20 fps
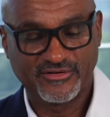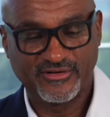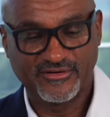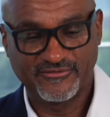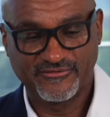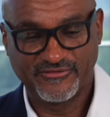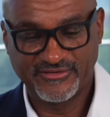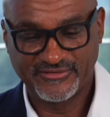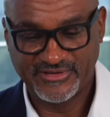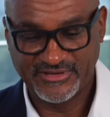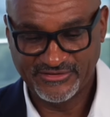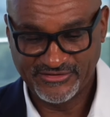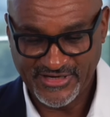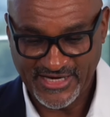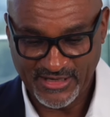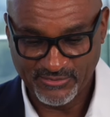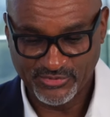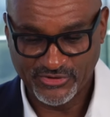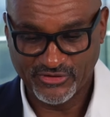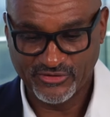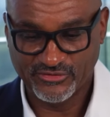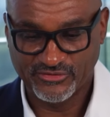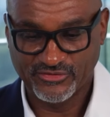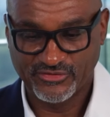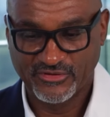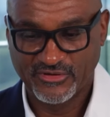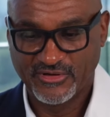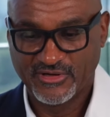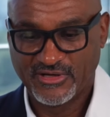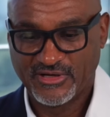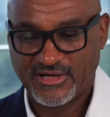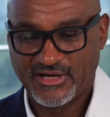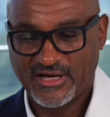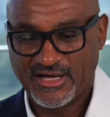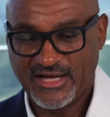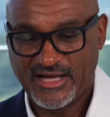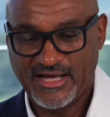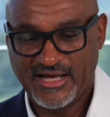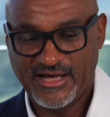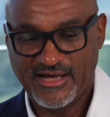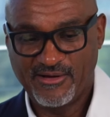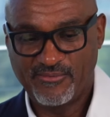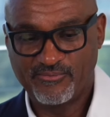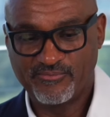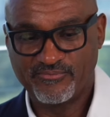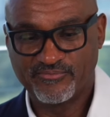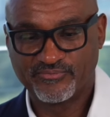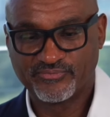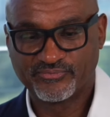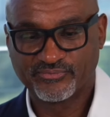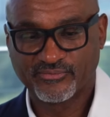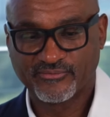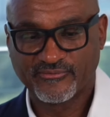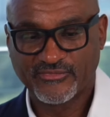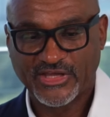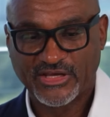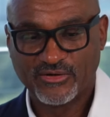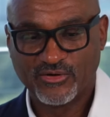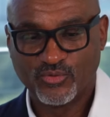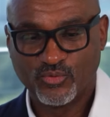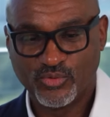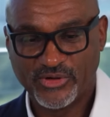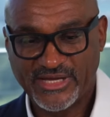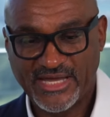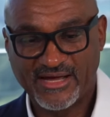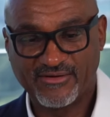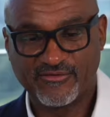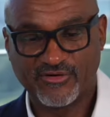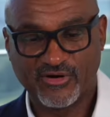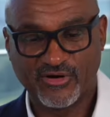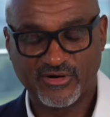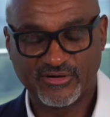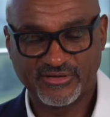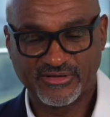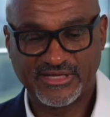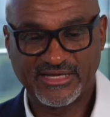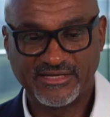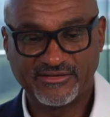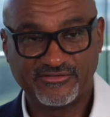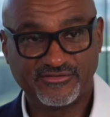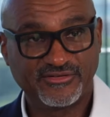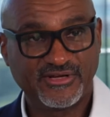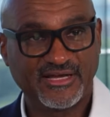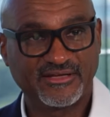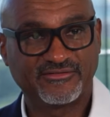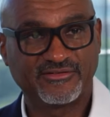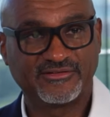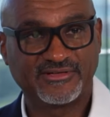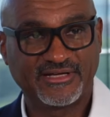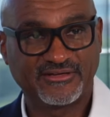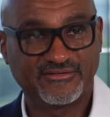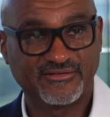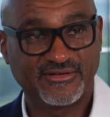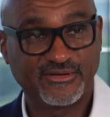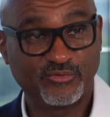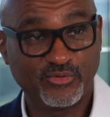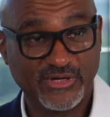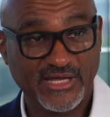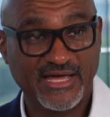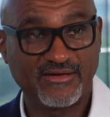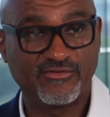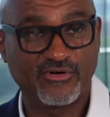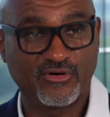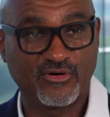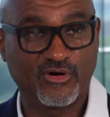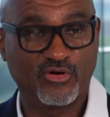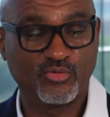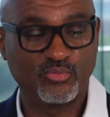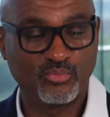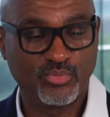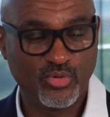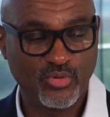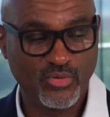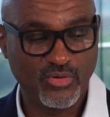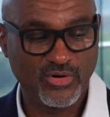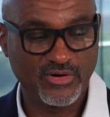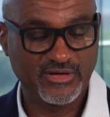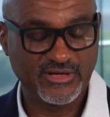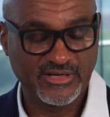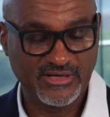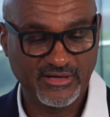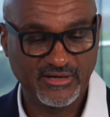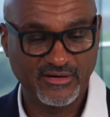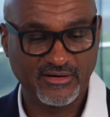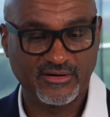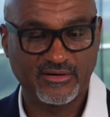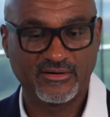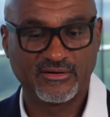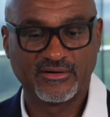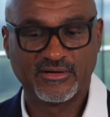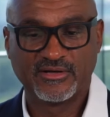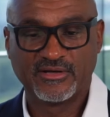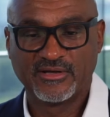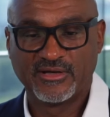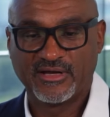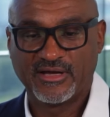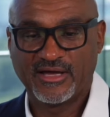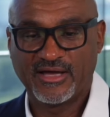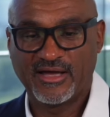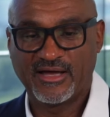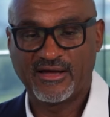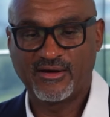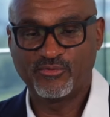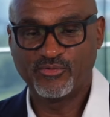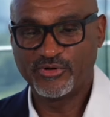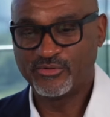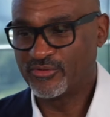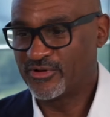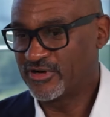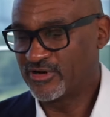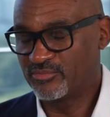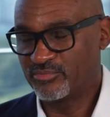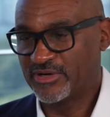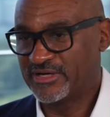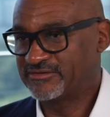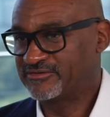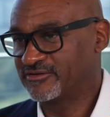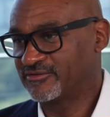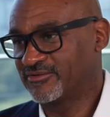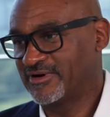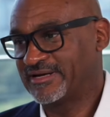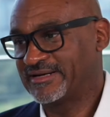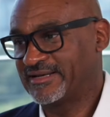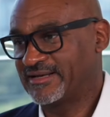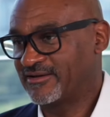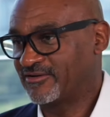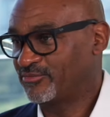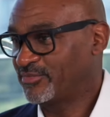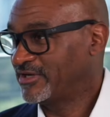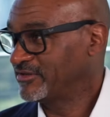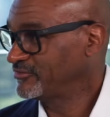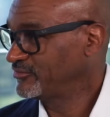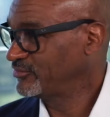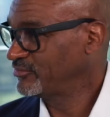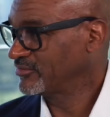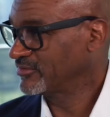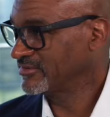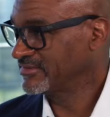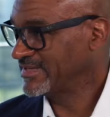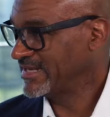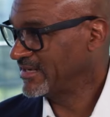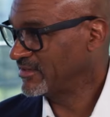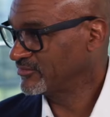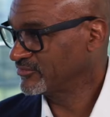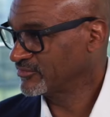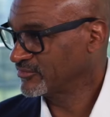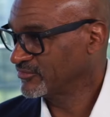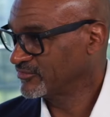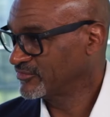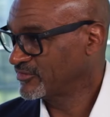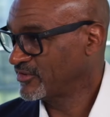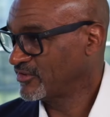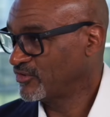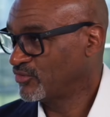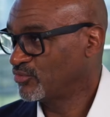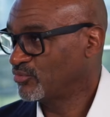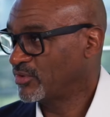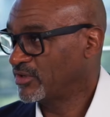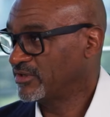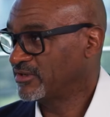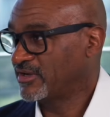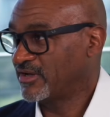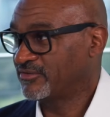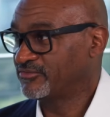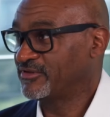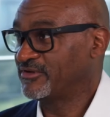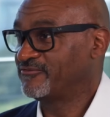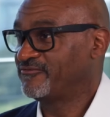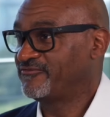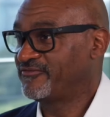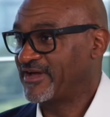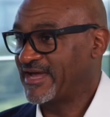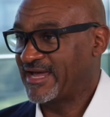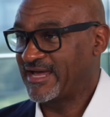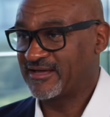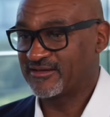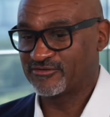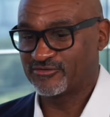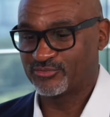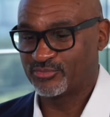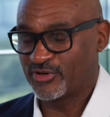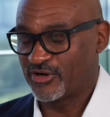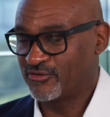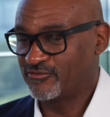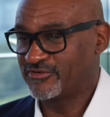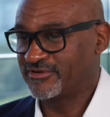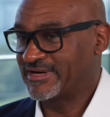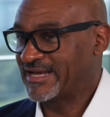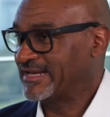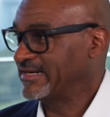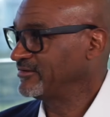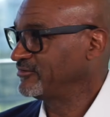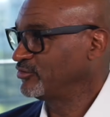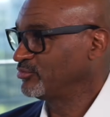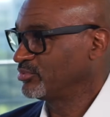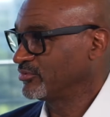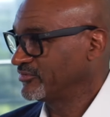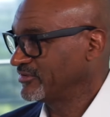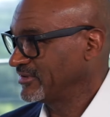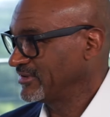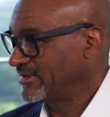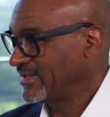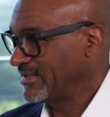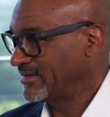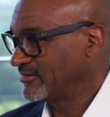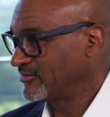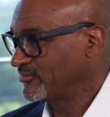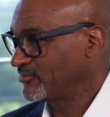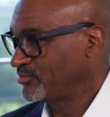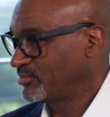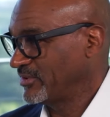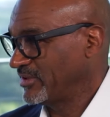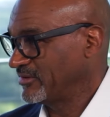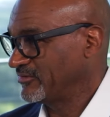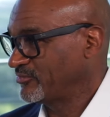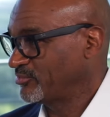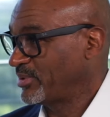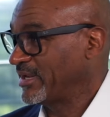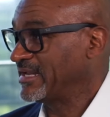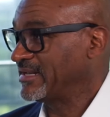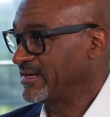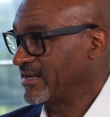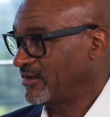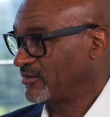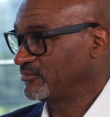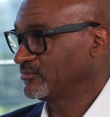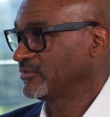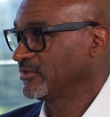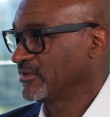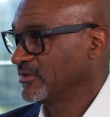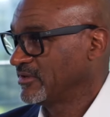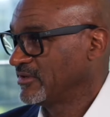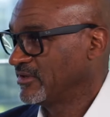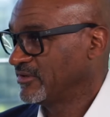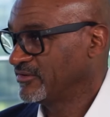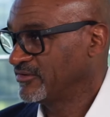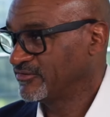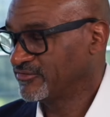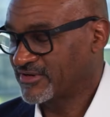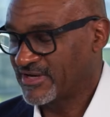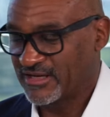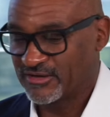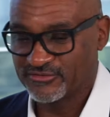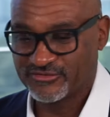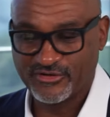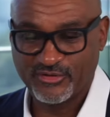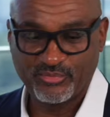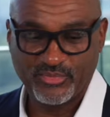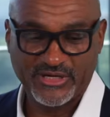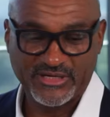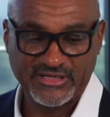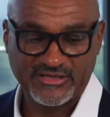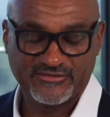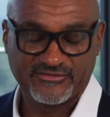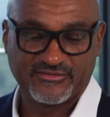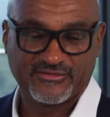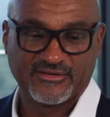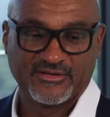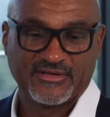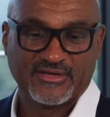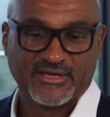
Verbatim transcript: There are fifty chapters. Um, We have our Kids Chance of Texas. We have our own board here. Uh, we run a budget right now about two hundred thousand or so. The vast over ninety-two percent of that is is paid out the scholarship monies.